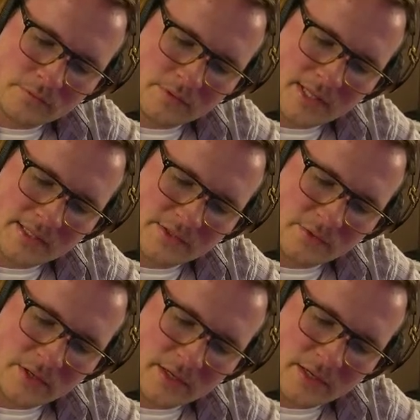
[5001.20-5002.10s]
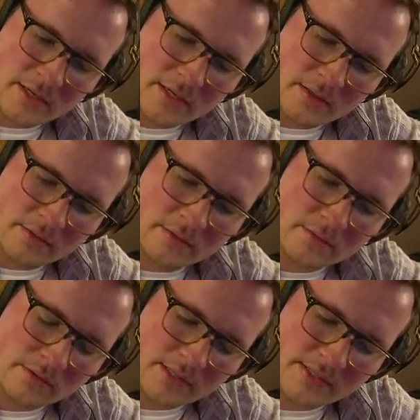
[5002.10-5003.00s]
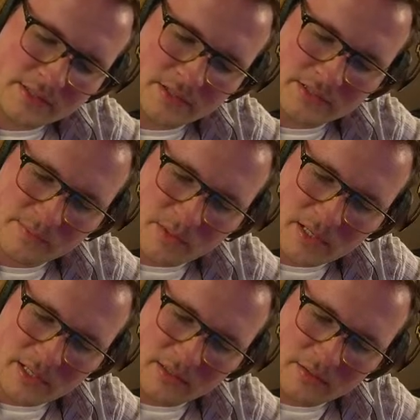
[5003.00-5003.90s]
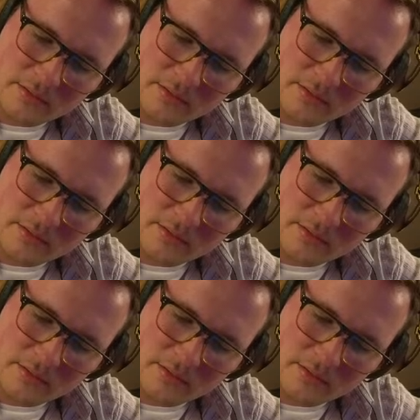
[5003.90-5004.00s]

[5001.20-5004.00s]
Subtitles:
That's okay. That's a good spot.